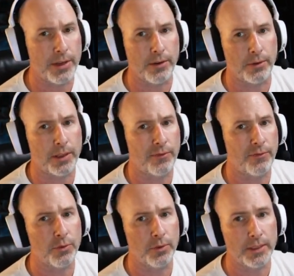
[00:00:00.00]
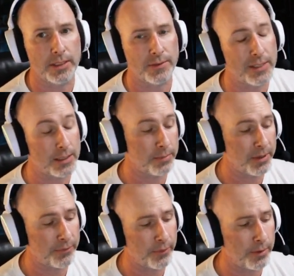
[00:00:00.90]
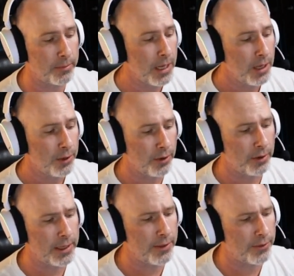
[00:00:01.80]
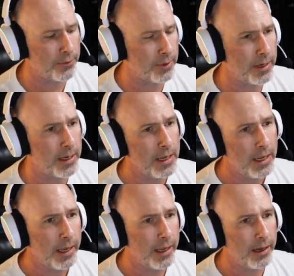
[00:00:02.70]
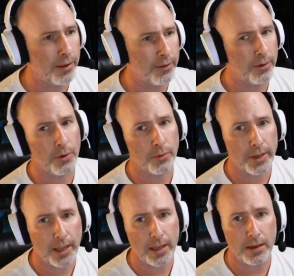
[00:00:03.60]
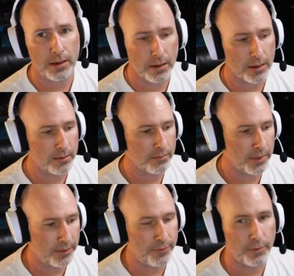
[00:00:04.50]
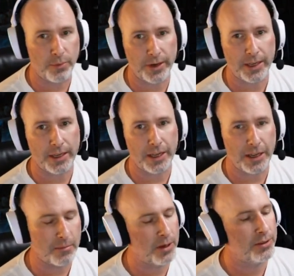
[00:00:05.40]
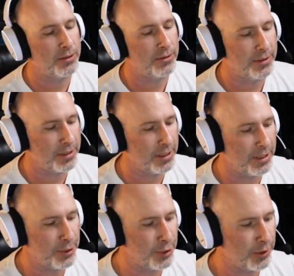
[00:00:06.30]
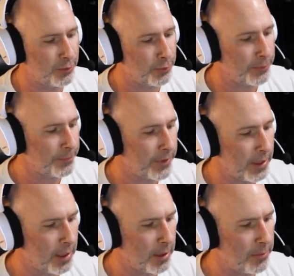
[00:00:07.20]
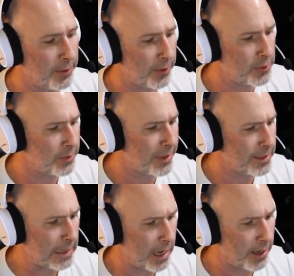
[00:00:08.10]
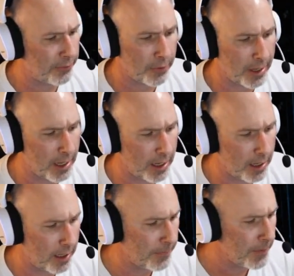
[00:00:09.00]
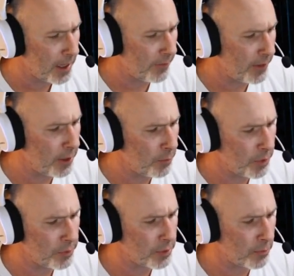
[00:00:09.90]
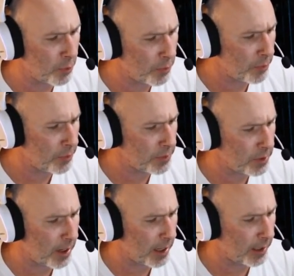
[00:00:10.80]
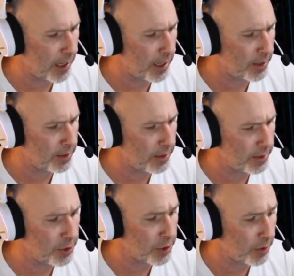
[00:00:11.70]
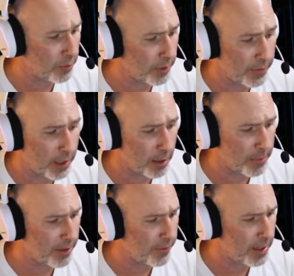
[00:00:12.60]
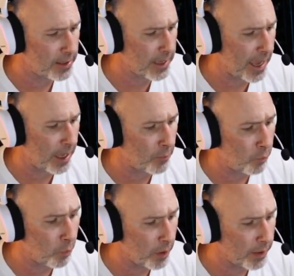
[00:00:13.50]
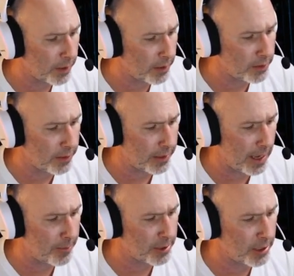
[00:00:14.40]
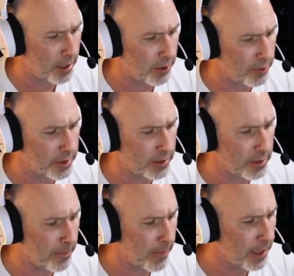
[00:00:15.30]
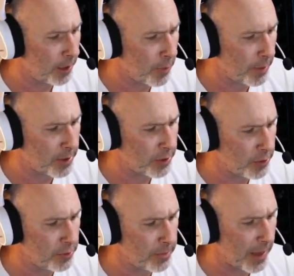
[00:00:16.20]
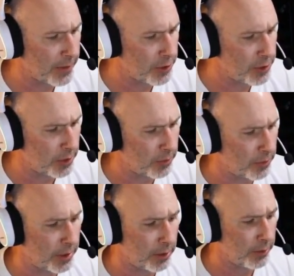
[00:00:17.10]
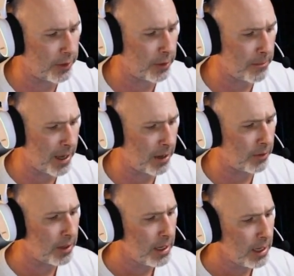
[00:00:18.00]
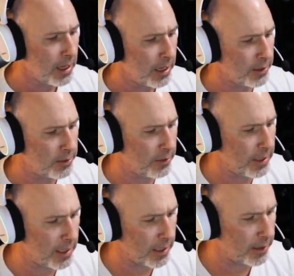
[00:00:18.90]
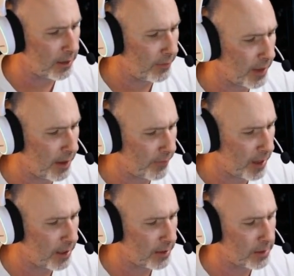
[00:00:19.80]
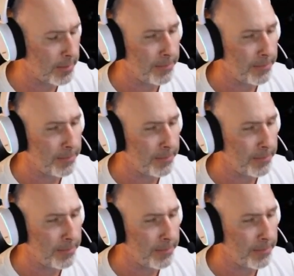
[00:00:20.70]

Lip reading: You don't get a full list of 6 to pick from. You're only getting 3, and they're okay if you're bringing a monstrous general. The first one is Eye for an Eye. If any wounds or mortal wounds are allocated to this general in the combat phase, add 1 to the damage characteristics of melee weapons used by this general, including their mount, until the end of that phase.